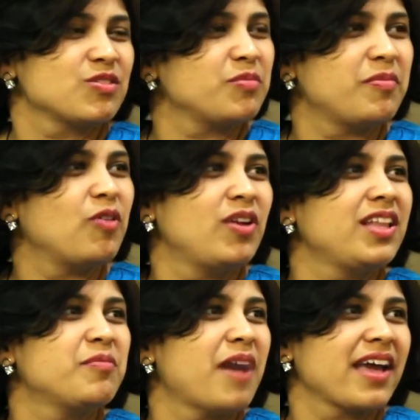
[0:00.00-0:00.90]
So
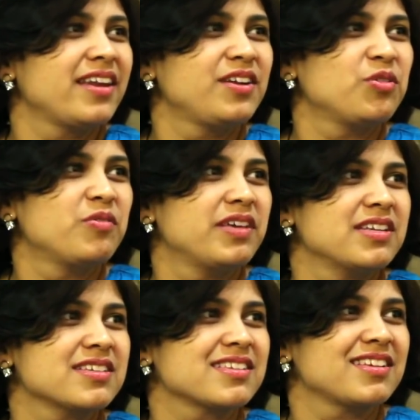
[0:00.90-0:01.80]
only the magnitude
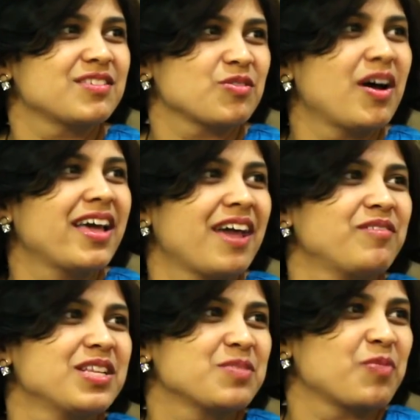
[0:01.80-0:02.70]
varies. So I
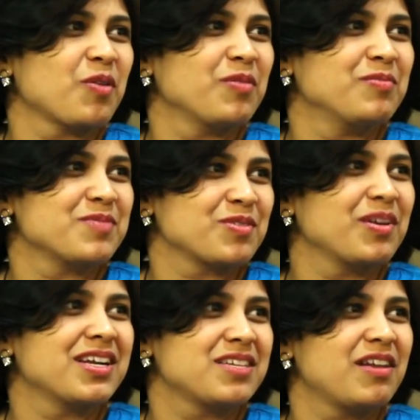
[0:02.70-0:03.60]
have this problem, so
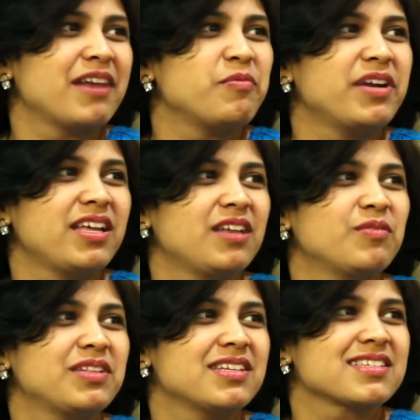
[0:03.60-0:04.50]
let me deal
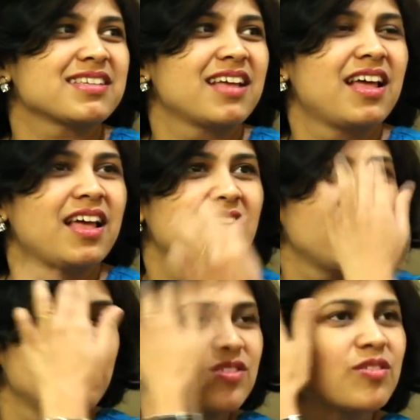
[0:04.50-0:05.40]
with this.
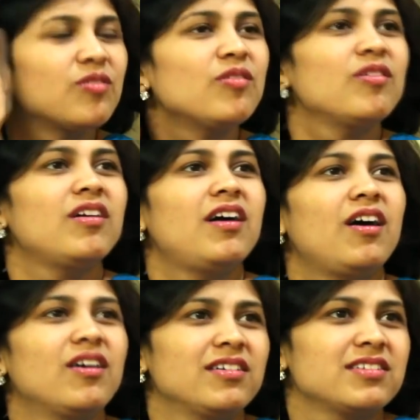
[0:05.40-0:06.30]
So
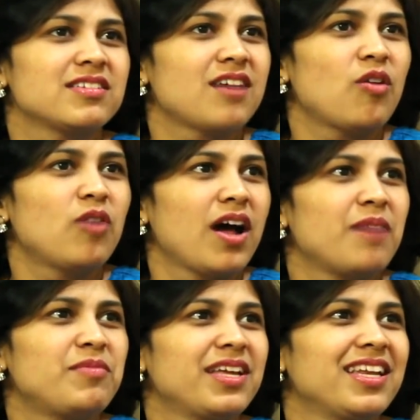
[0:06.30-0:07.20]
this is how I
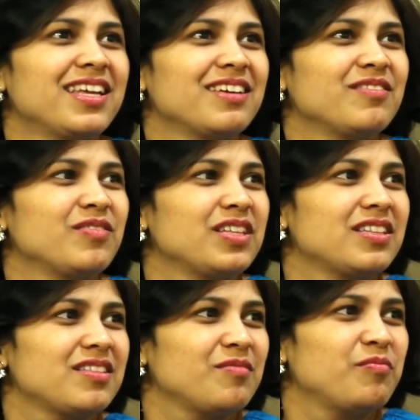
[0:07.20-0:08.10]
am dealing with
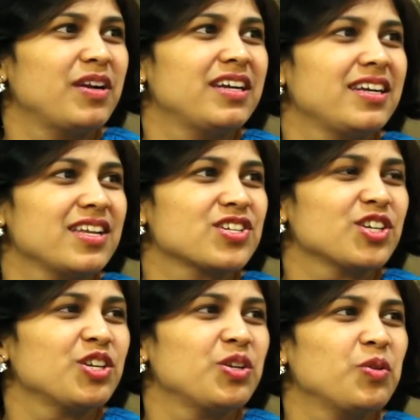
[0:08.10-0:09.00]

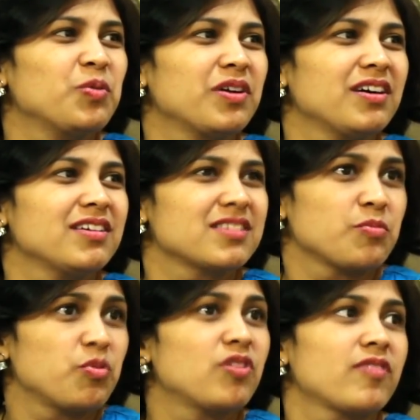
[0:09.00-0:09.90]
meditation, yoga.
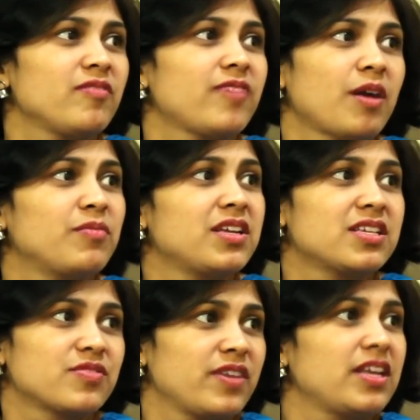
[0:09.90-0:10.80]
Support from family
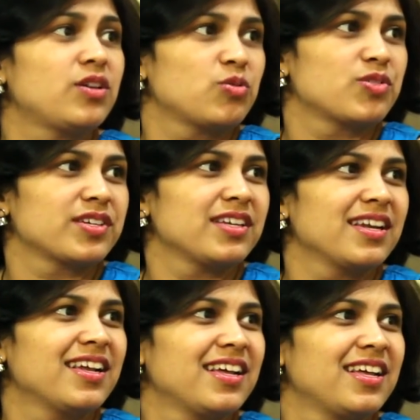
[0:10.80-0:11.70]
is very crucial.